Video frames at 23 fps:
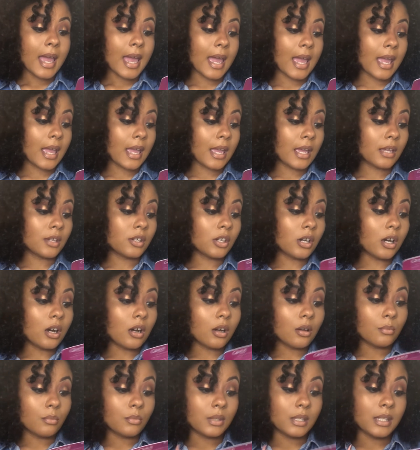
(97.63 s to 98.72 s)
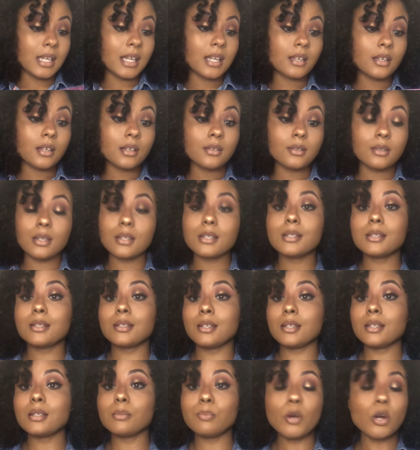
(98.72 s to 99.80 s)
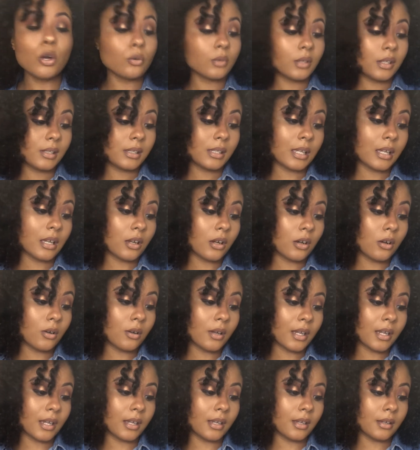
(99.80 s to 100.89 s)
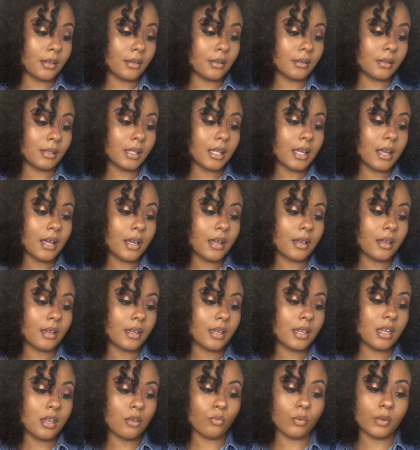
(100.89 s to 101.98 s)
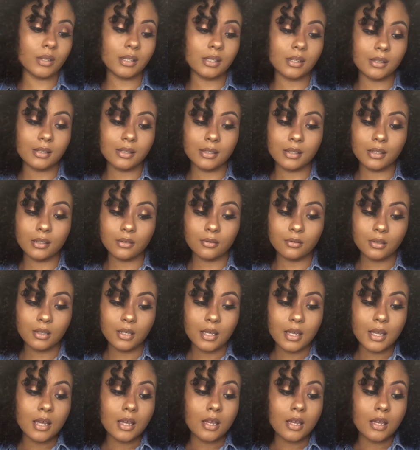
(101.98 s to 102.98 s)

and um Nikka this this ponytail is heat resistant